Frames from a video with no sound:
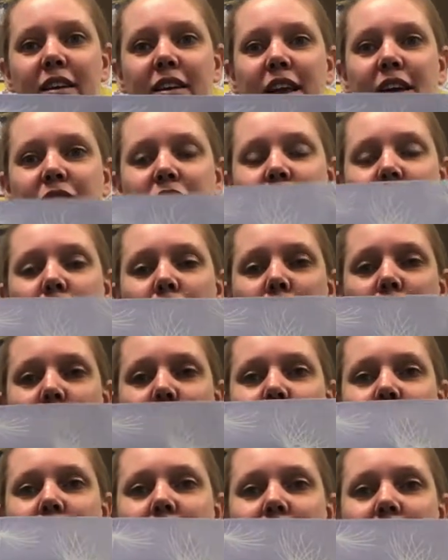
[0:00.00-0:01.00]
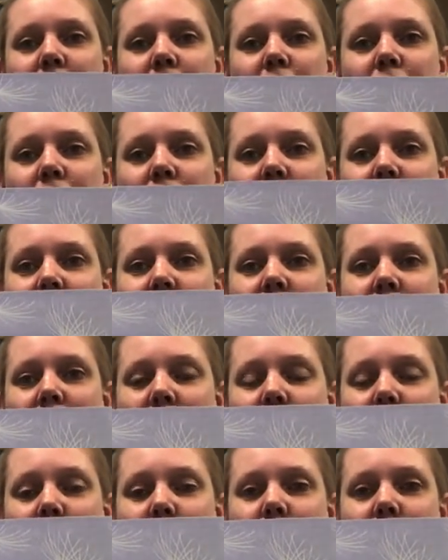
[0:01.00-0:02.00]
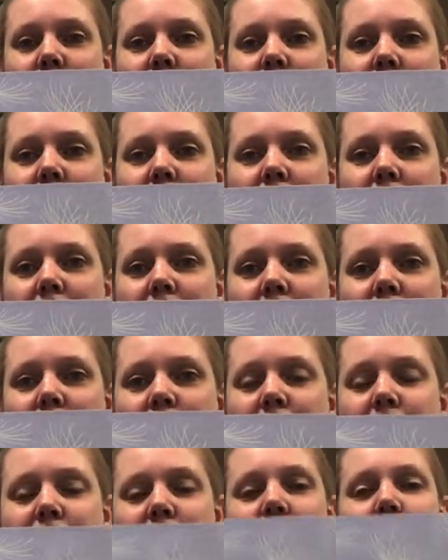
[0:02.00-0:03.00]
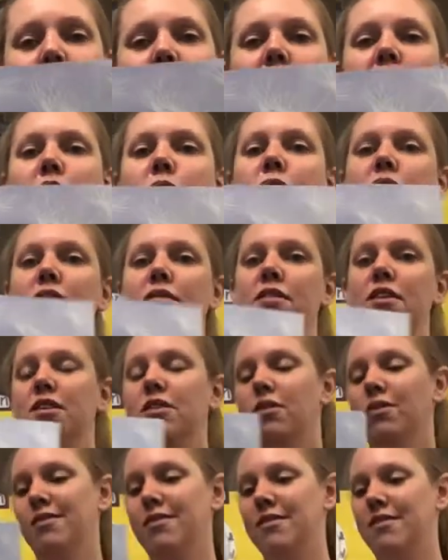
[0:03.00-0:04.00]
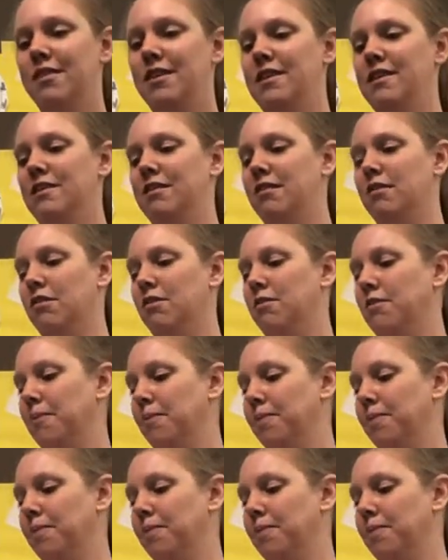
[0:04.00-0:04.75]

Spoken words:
If you look really closely at a real dandelion flower, you will see those seeds too.